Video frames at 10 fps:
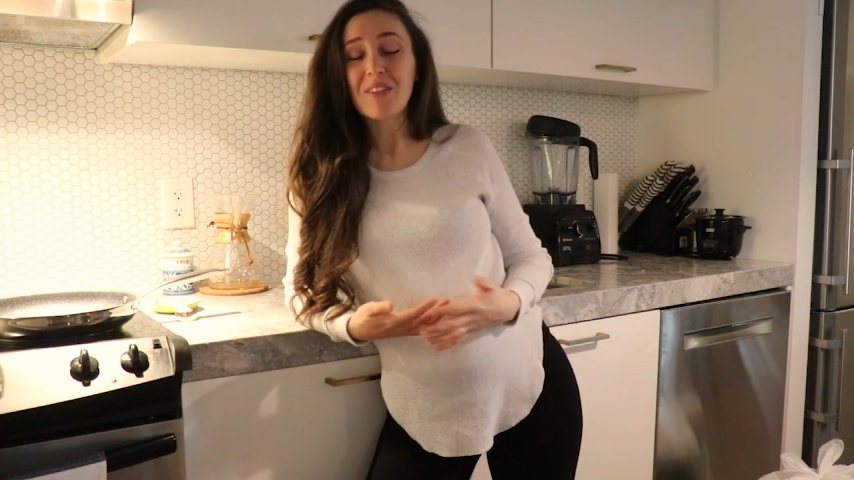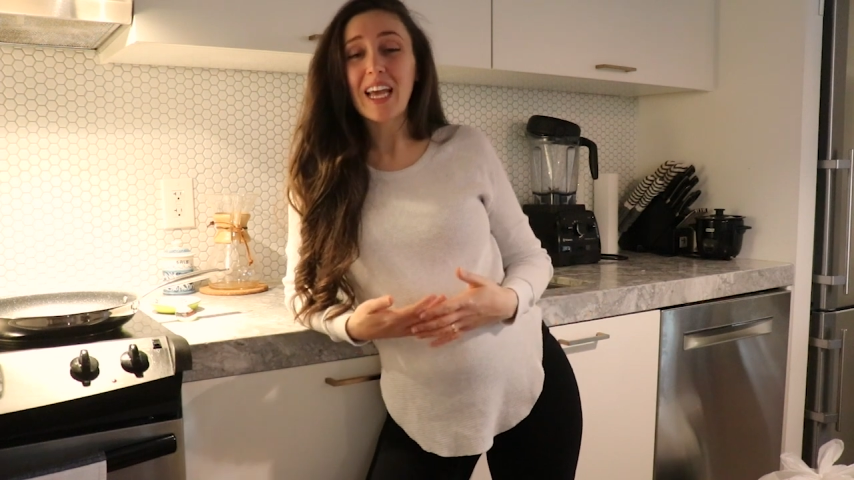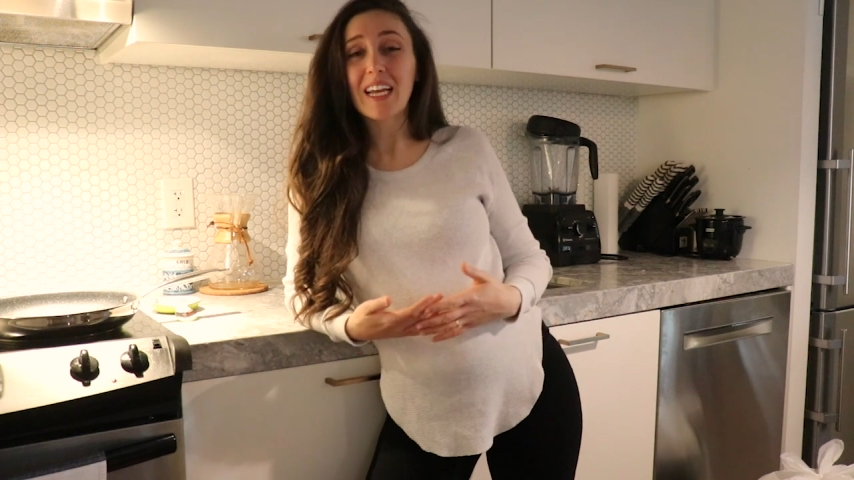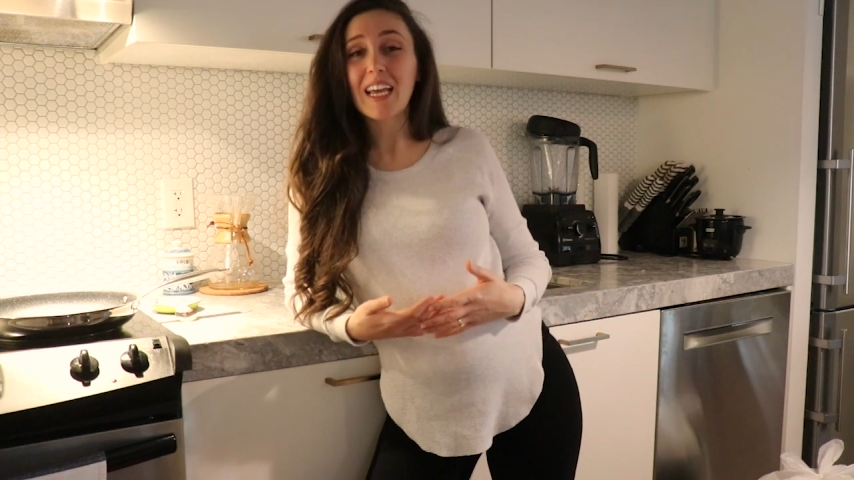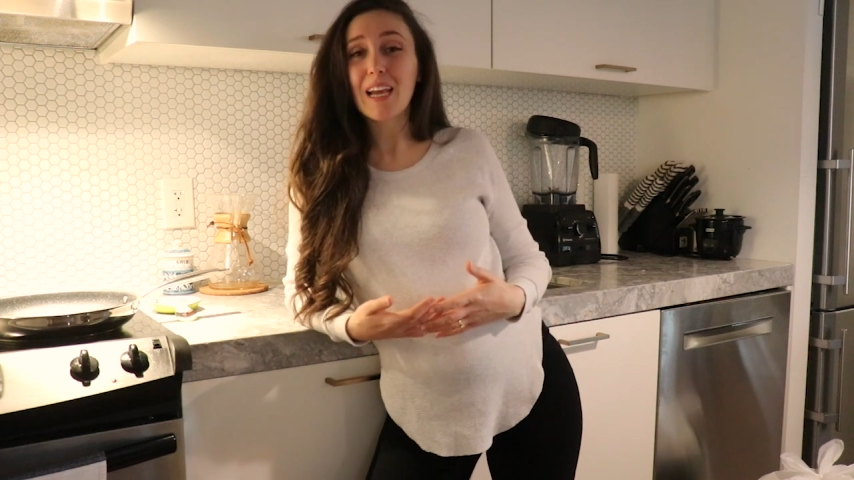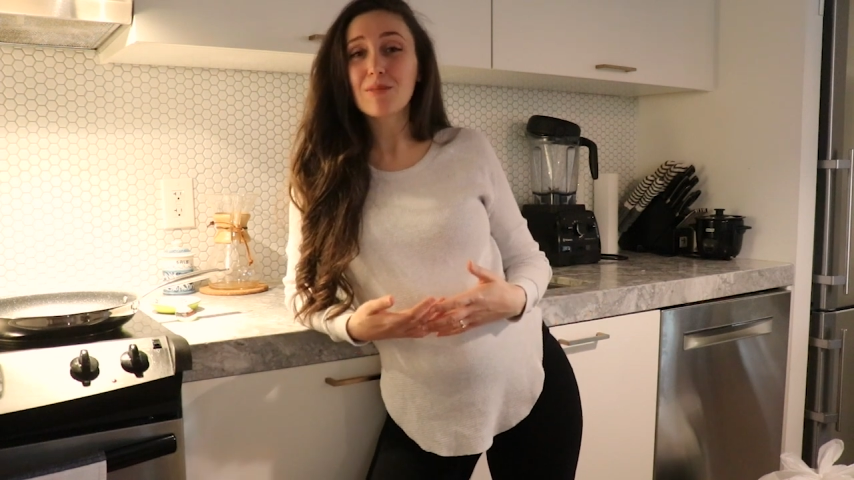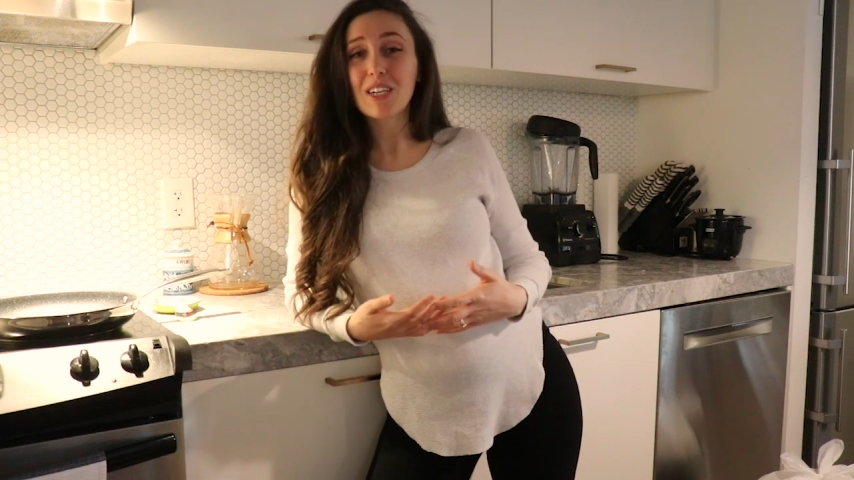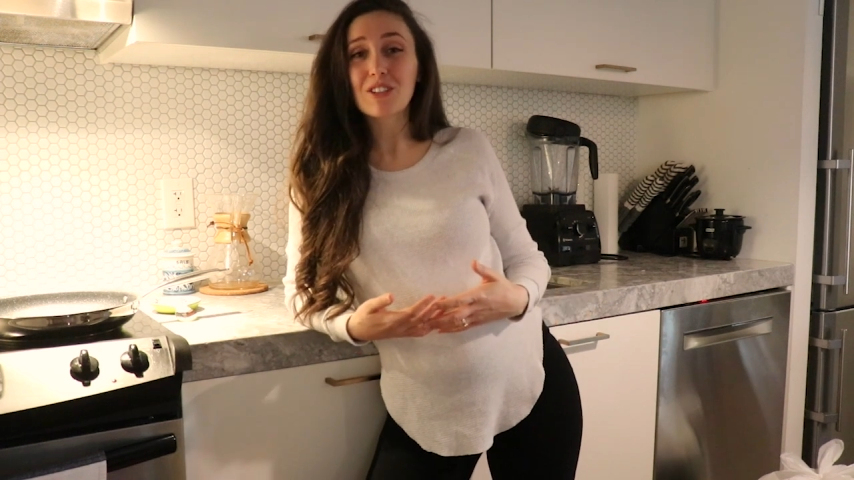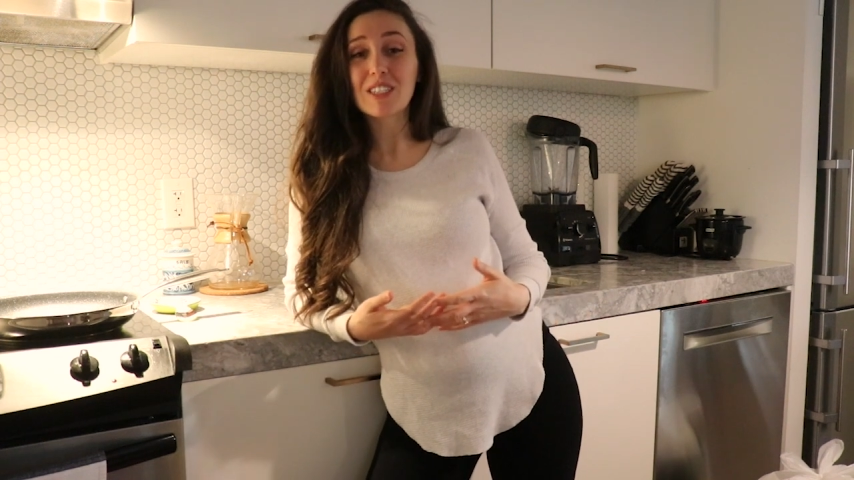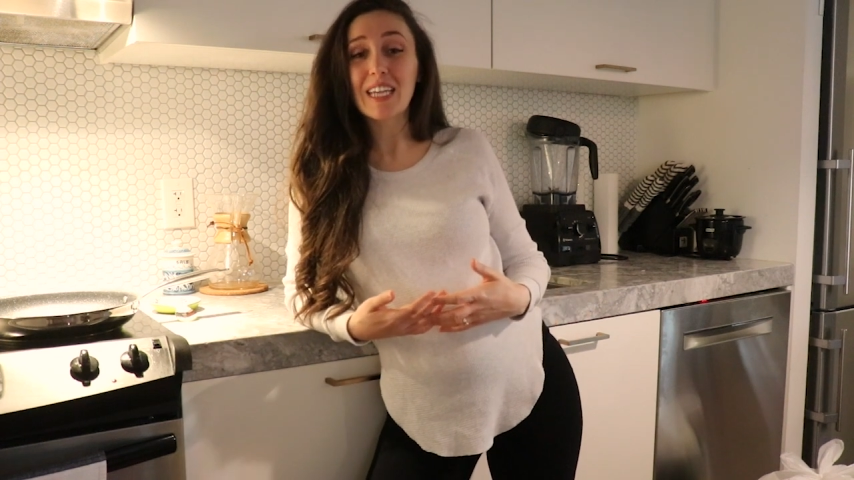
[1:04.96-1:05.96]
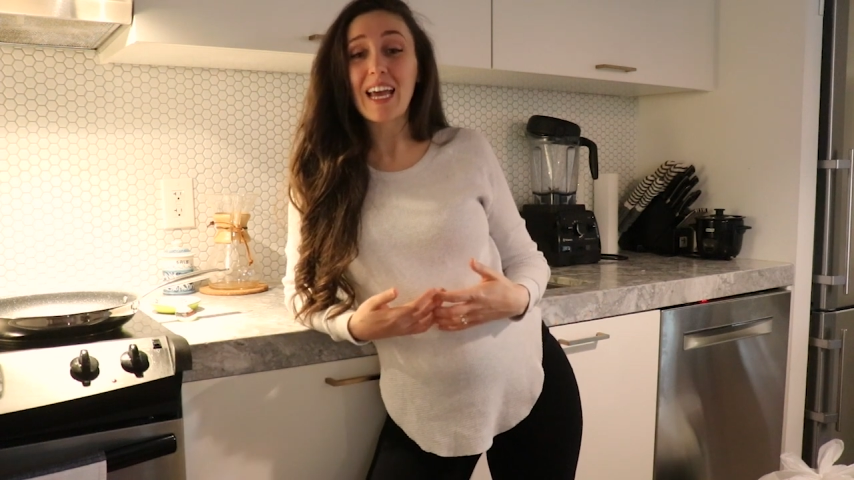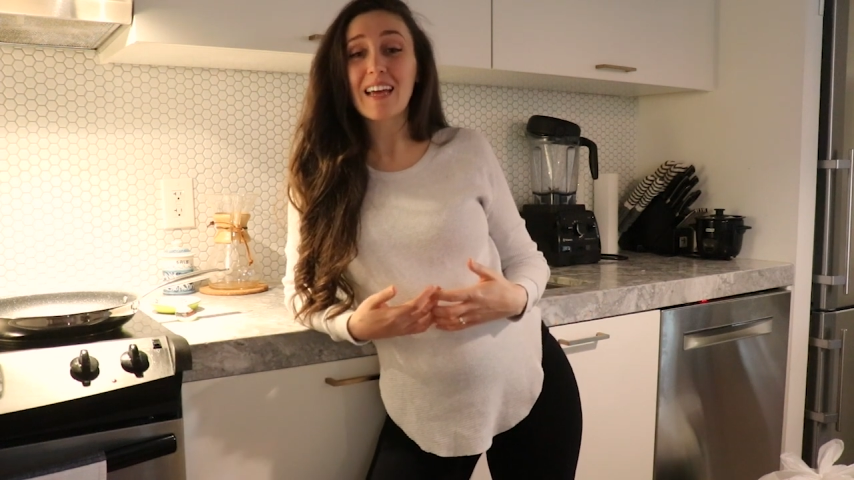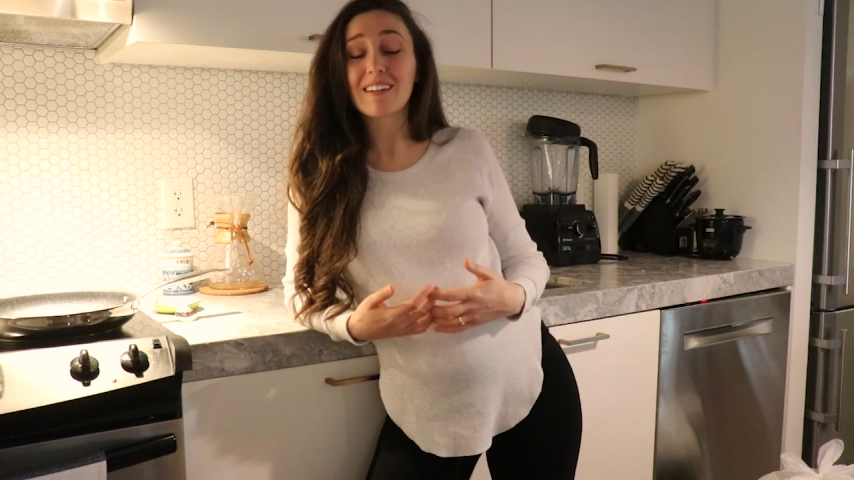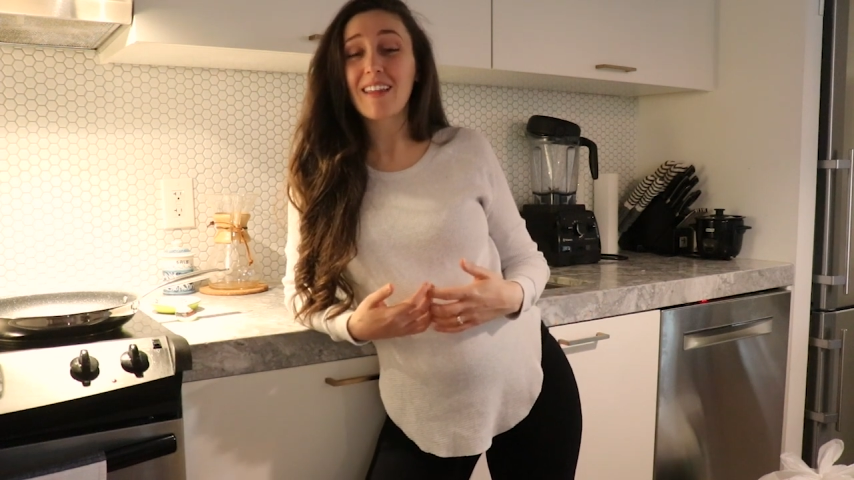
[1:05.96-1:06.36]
and I came to understand